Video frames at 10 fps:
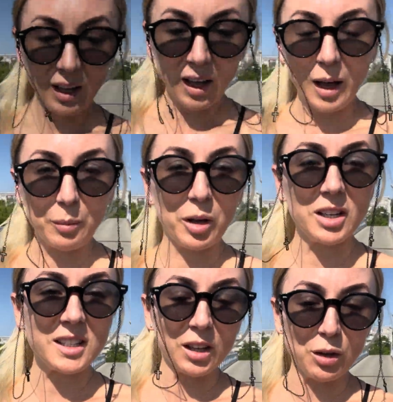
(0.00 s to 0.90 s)
I'm gonna
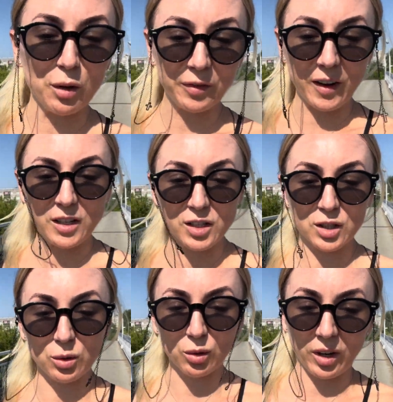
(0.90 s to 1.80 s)
tell you a funny
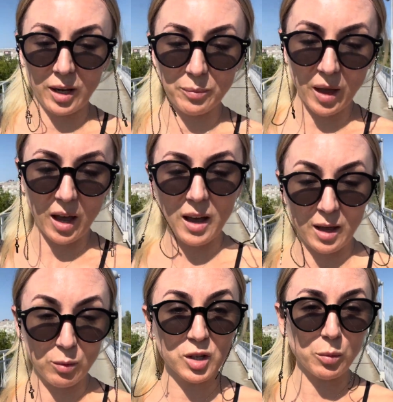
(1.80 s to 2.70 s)
story. It
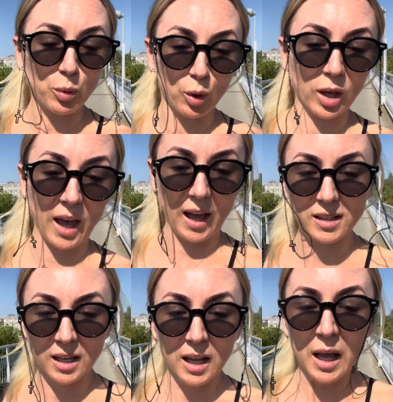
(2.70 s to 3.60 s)
was in Phuket.
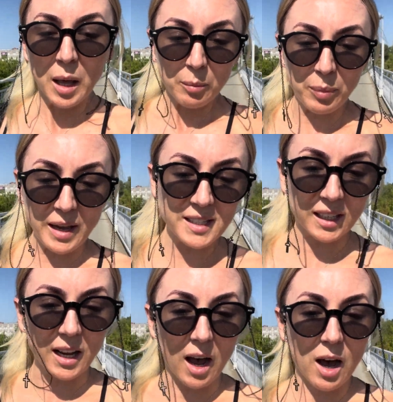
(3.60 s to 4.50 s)

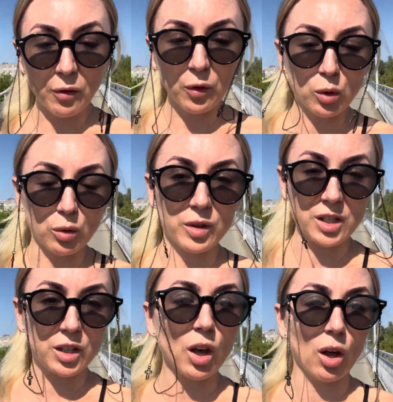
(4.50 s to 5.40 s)
Basically, I follow this
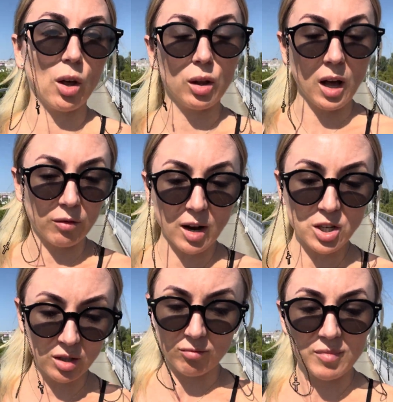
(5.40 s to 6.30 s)
girl, a
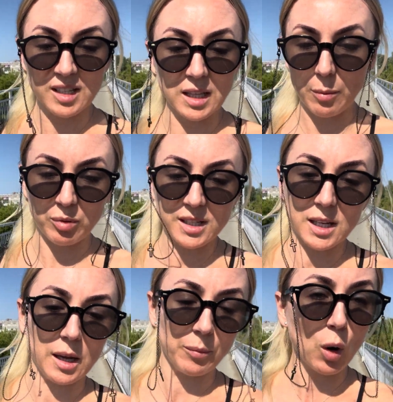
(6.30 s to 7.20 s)
Russian
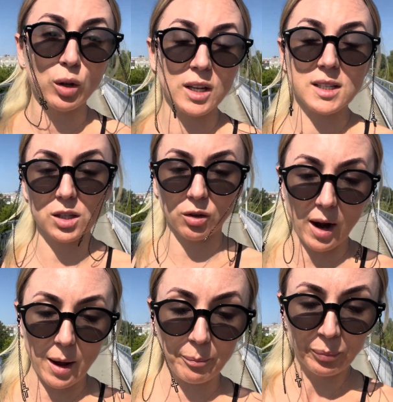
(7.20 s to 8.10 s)
celebrity, on
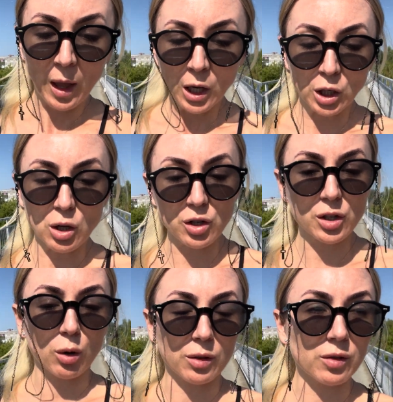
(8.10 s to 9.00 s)
Instagram. You know, she's
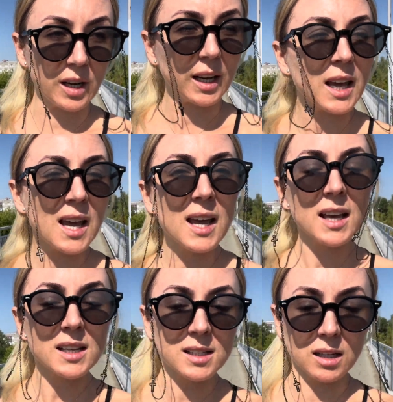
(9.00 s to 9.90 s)
got 3
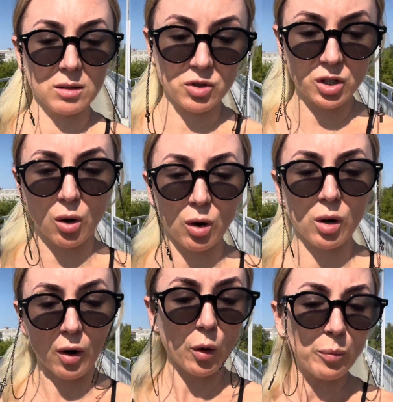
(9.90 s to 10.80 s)
kids and she's got
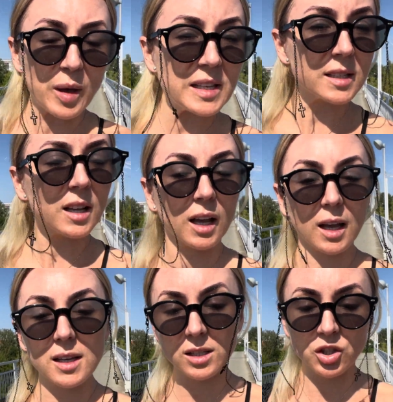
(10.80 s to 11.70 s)
her own business.